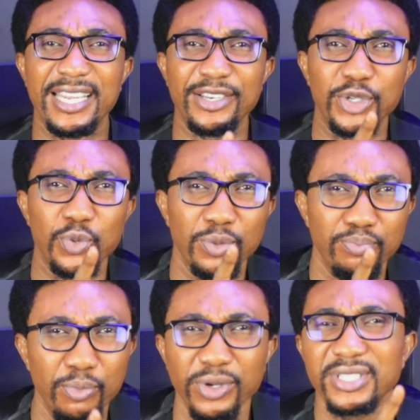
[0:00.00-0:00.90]
then you
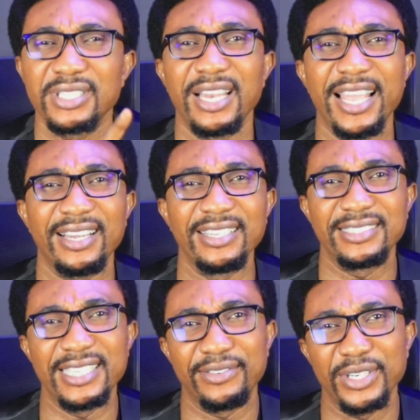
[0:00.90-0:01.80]
would most likely
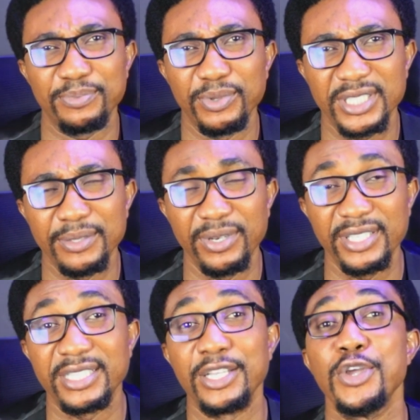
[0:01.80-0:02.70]
take
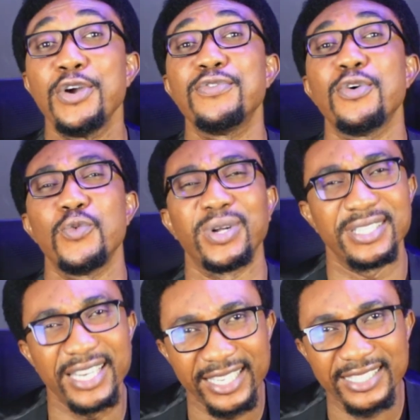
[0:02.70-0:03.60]
responsibility for
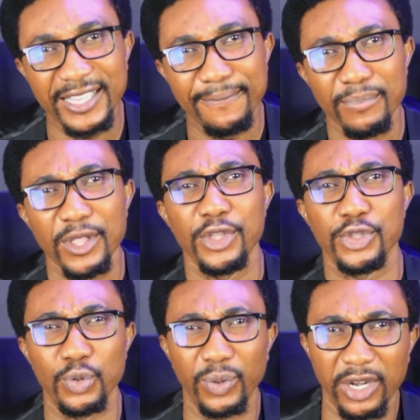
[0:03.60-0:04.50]
what next.
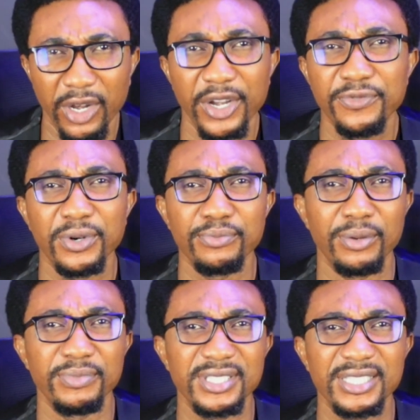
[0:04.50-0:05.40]
You will learn from
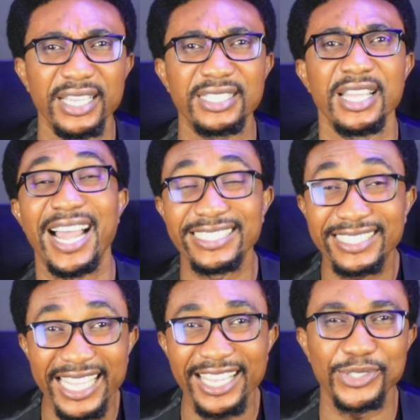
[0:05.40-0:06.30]
your mistakes
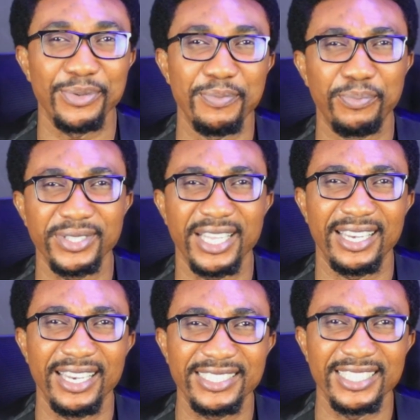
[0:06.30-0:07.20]
and take some
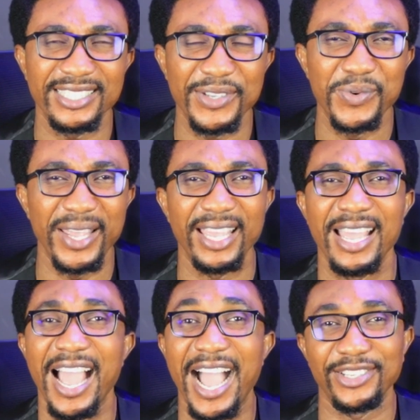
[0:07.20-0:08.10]
important lessons
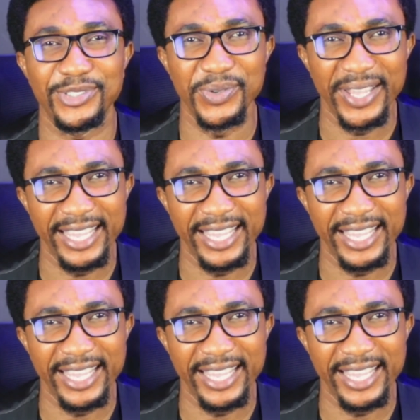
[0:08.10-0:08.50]
away as you